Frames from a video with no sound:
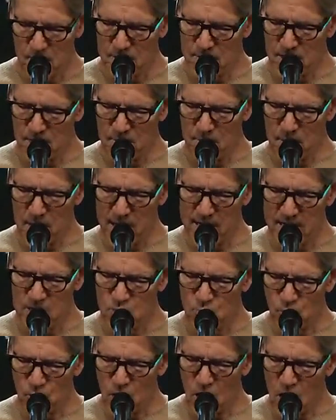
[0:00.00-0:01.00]
But their
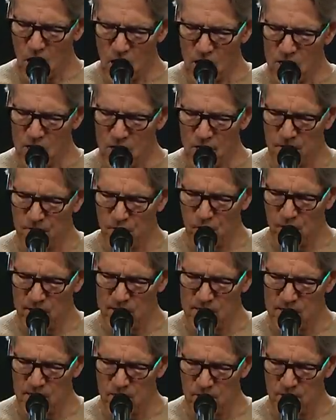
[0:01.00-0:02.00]
minds were hardened, for
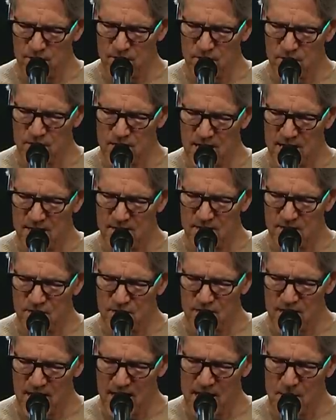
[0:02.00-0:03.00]
until this day the
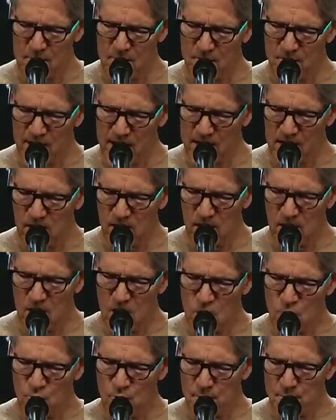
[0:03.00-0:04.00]
same veil
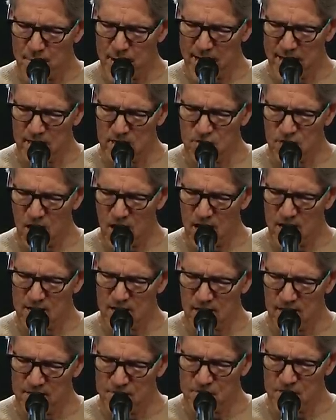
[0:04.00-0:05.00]
remains
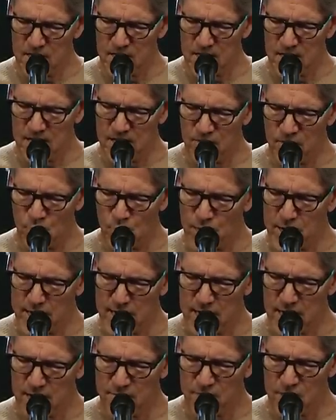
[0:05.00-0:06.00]
unlifted in the
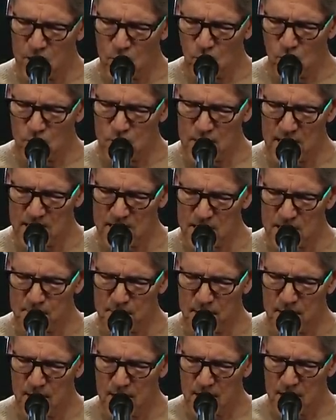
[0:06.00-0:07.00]
reading of the Old
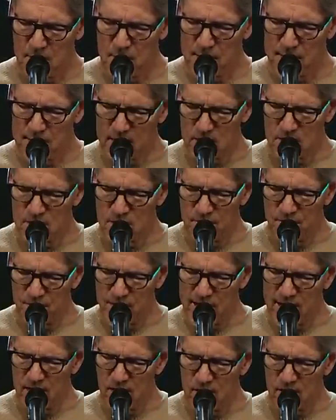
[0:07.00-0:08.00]
Testament because the
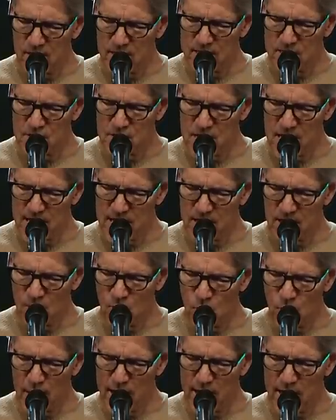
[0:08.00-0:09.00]
veil is taken
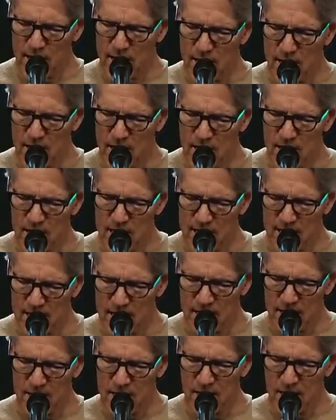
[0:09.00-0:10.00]
away
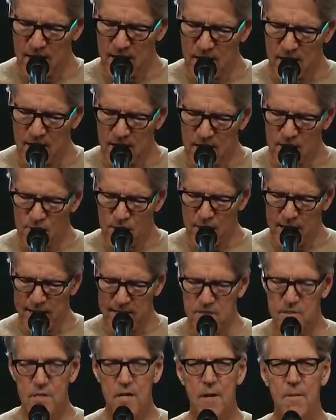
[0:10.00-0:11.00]
in
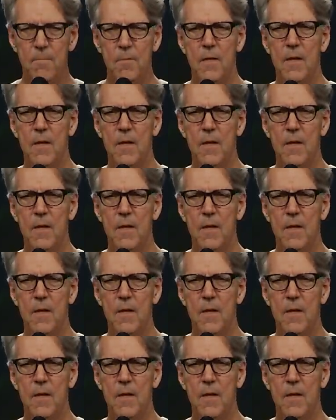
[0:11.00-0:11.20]
Christ.